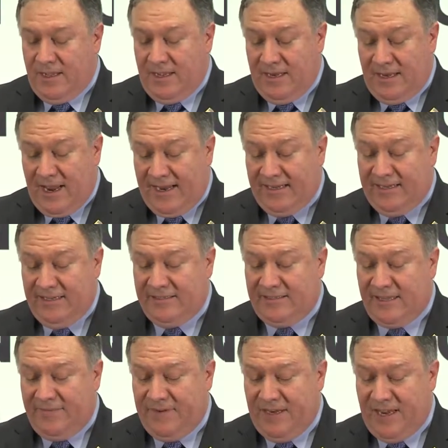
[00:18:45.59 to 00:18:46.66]
In
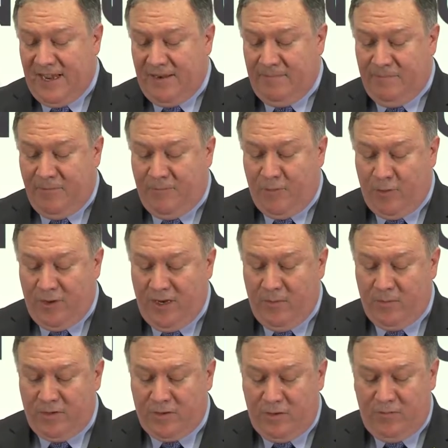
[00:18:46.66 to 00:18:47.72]
1978, before he
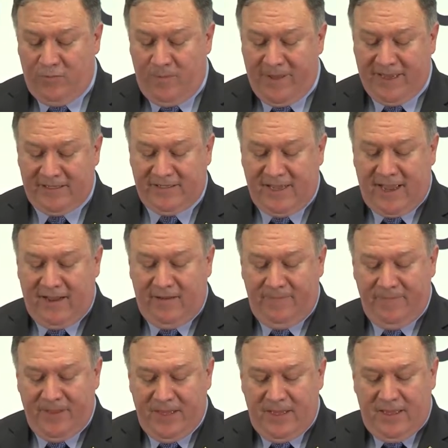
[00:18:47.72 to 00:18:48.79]
returned from exile,
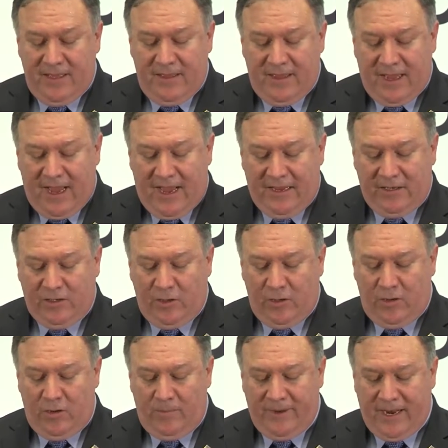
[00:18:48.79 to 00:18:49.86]
the
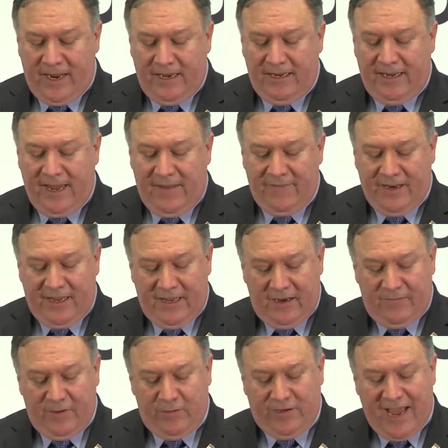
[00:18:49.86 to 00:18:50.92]
Ayatollah Khomeini gave an
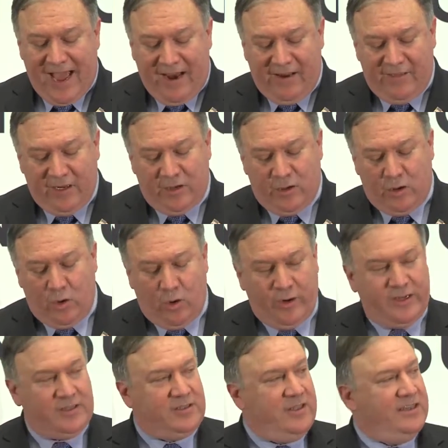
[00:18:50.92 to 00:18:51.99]
interview touting the
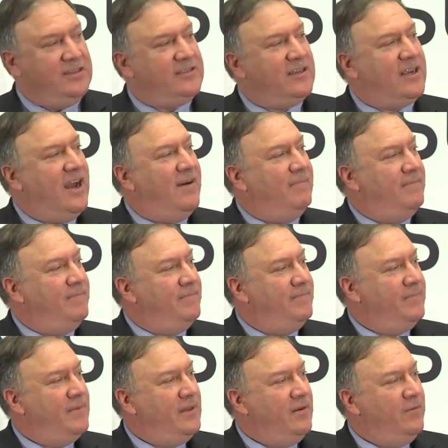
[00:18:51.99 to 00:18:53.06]
glorious things to come
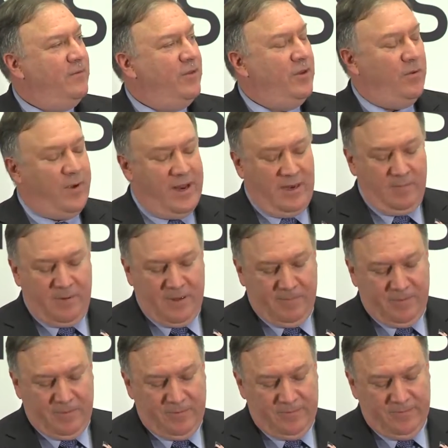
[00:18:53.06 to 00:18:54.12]
for the Iranian people